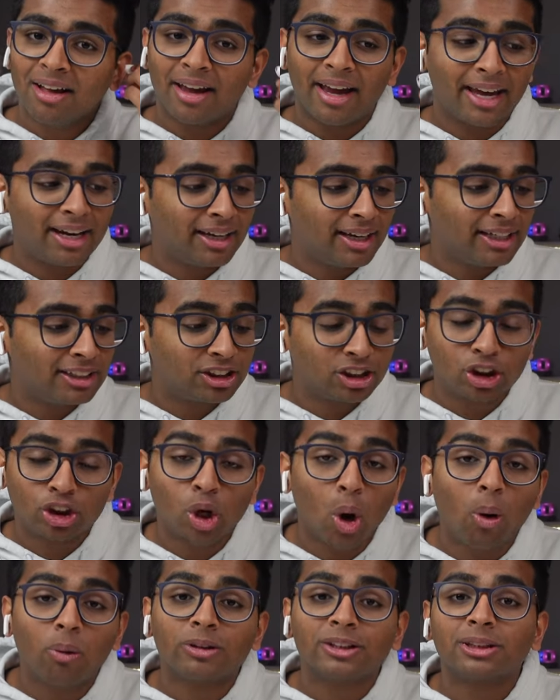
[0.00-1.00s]
and it's
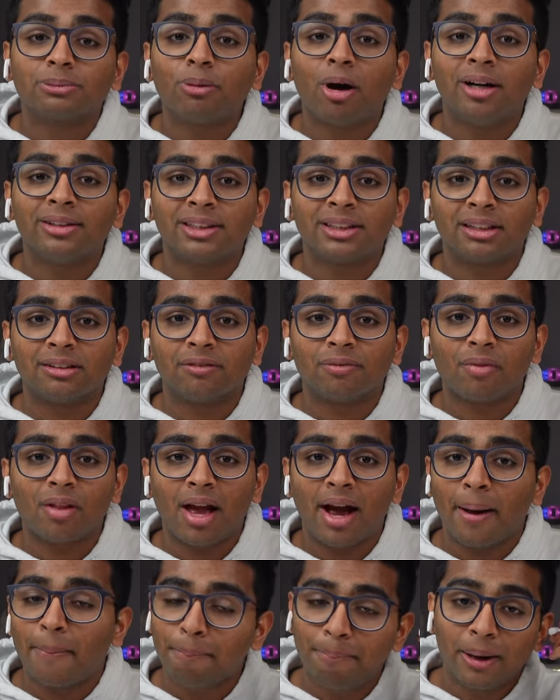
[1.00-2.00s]
so responsive.
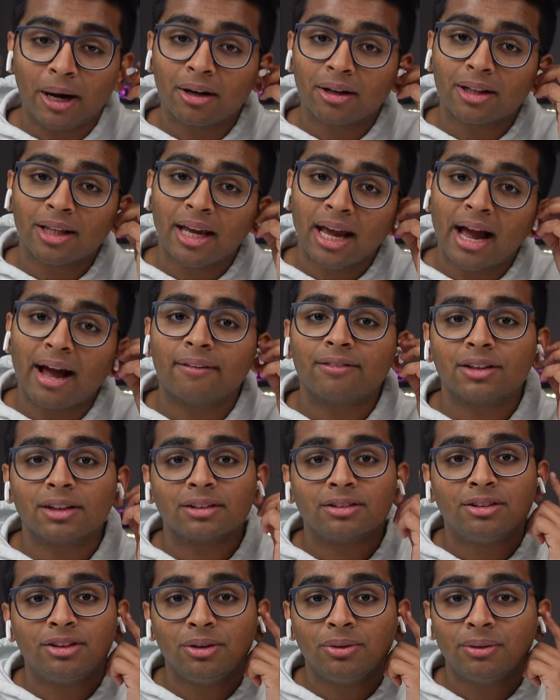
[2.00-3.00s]
I barely have to
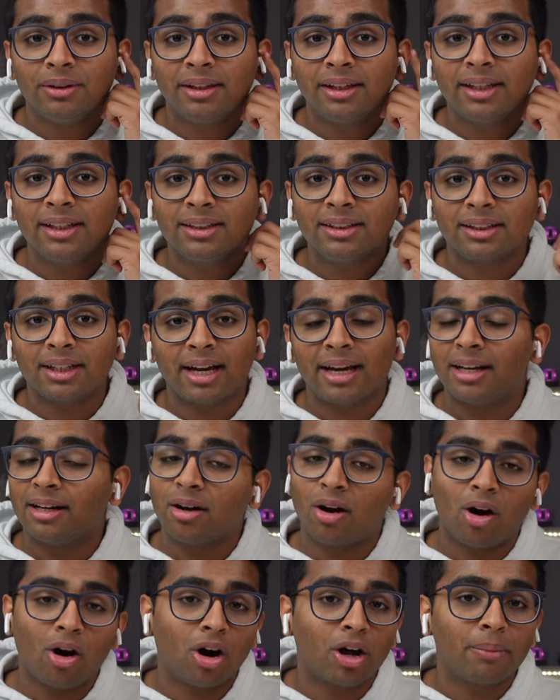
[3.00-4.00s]
do this and
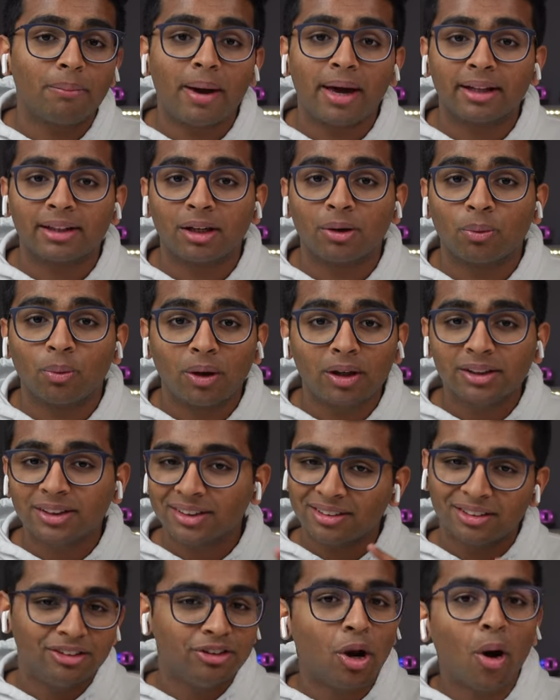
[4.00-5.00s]
it automatically
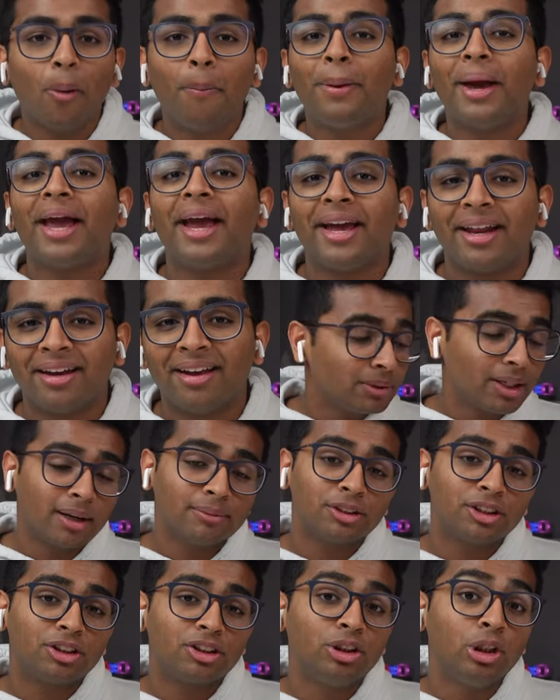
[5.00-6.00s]
works, no pain. But it's
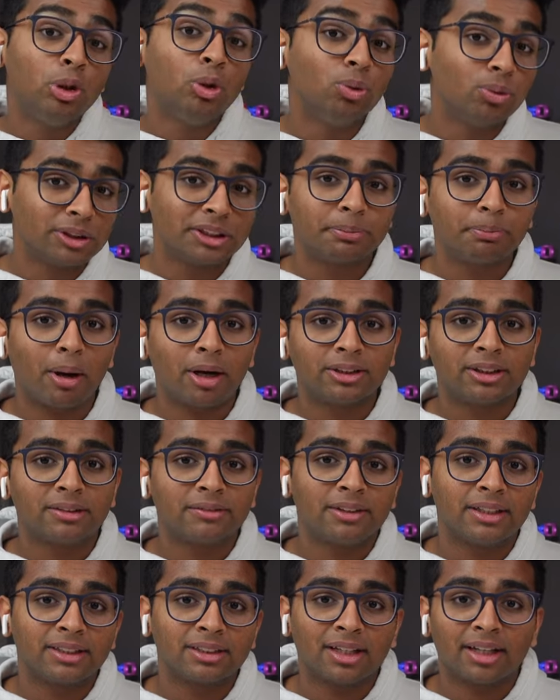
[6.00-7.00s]
sometimes too
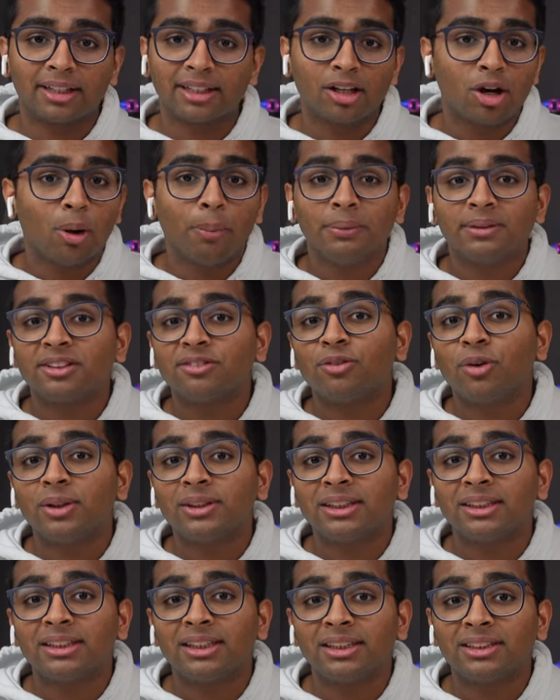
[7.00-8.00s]
responsiveness, like it opens the
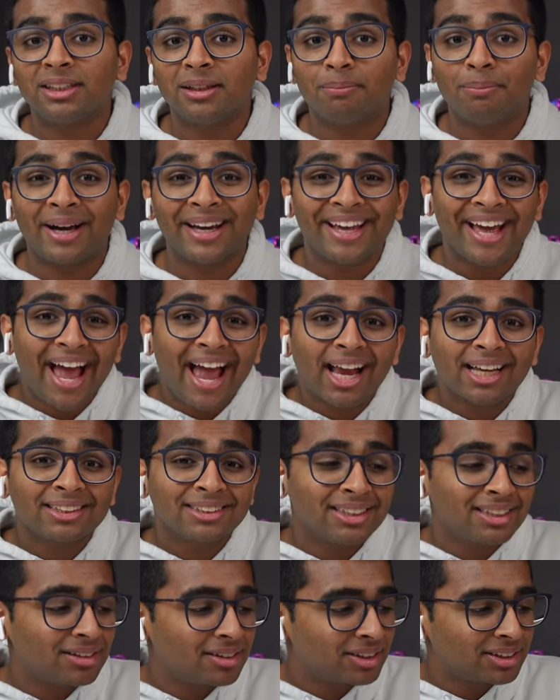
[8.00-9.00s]
voice assistant by
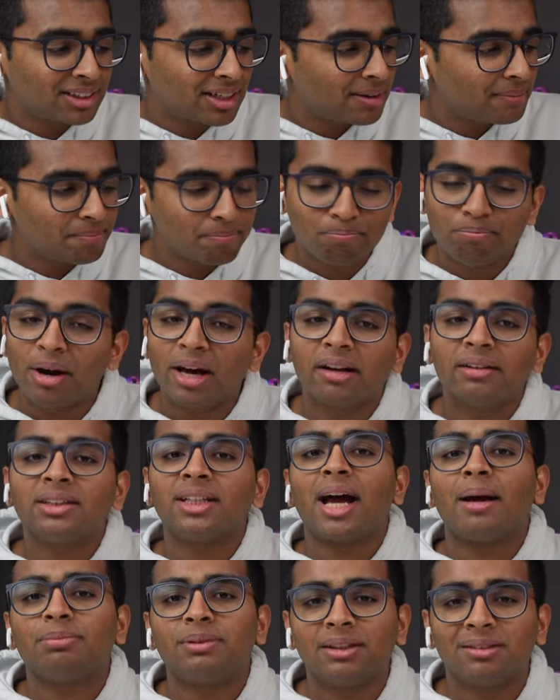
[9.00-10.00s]
accident because I might have
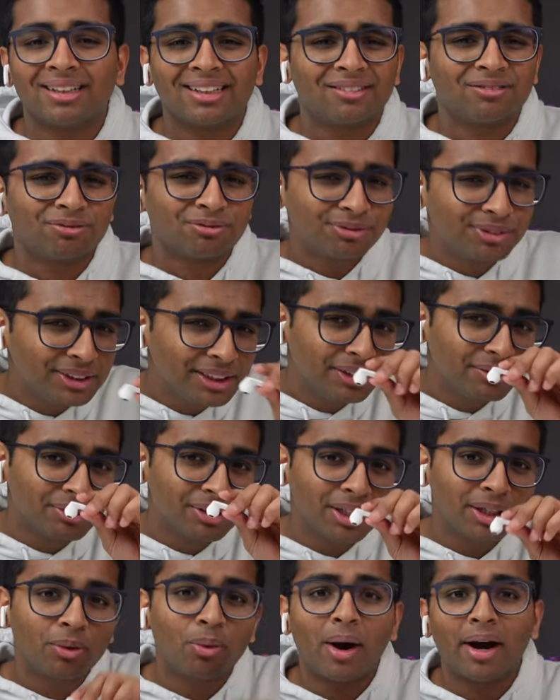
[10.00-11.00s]
tapped it like really,
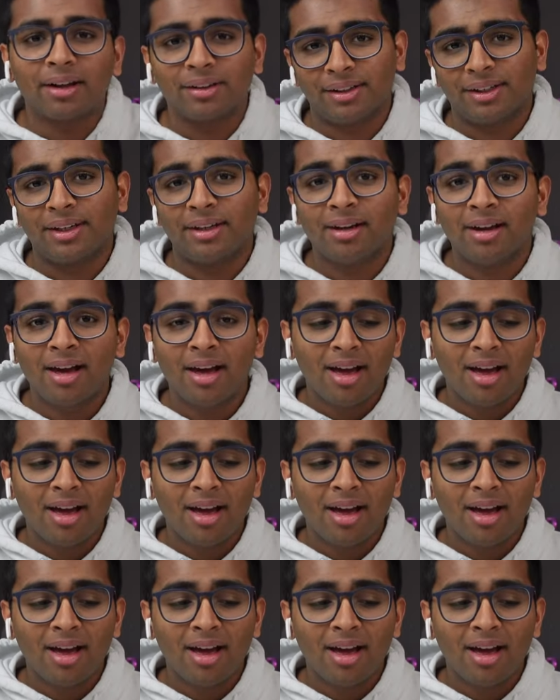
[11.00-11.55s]
really quietly.